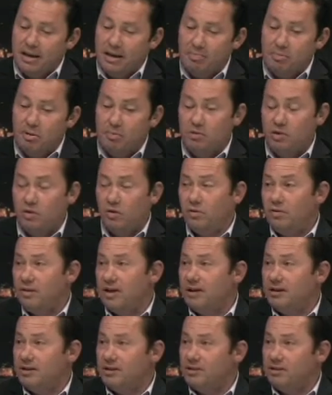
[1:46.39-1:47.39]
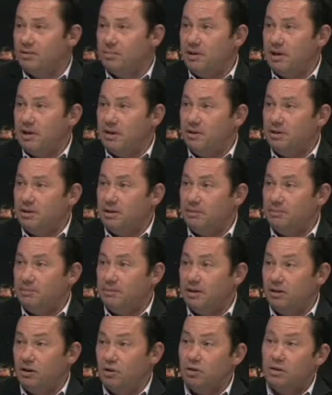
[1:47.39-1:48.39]
But beyond that, it's about
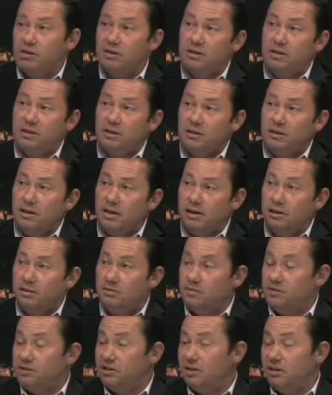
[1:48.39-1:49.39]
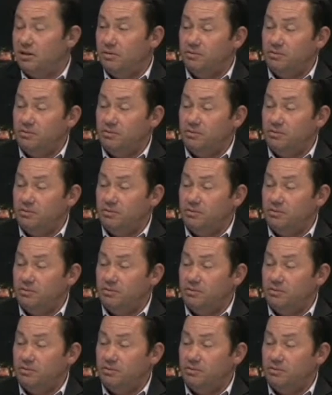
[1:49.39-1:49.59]
increasing the